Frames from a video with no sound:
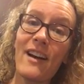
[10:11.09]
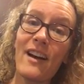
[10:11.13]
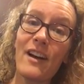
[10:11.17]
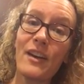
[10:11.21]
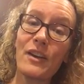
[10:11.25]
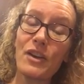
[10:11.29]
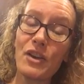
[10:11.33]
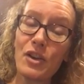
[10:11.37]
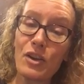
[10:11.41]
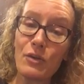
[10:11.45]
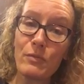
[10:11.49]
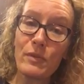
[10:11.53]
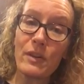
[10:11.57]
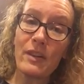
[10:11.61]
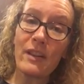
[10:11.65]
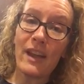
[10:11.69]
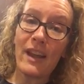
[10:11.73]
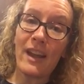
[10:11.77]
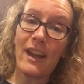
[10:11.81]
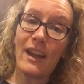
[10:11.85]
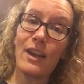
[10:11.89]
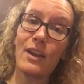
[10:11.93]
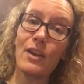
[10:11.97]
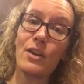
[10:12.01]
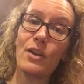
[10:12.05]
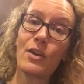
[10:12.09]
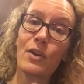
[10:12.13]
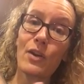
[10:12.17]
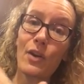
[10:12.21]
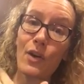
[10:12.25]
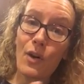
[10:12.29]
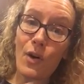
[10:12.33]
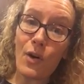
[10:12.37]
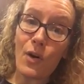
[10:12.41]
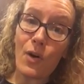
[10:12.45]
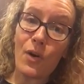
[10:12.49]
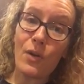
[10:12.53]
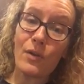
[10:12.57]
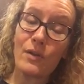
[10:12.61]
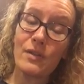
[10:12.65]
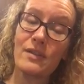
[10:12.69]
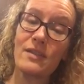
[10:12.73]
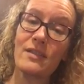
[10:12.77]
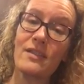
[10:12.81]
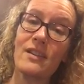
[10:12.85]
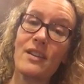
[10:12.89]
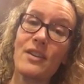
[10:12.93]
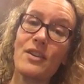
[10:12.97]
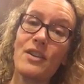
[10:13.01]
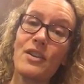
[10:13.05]
accumulate your
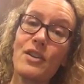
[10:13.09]
goals.